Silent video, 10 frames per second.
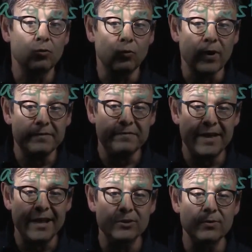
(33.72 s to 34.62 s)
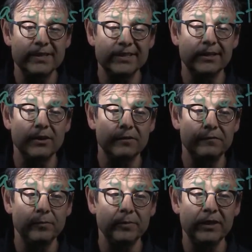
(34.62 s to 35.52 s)
what value has it got
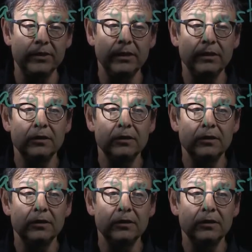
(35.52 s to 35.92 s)
for me?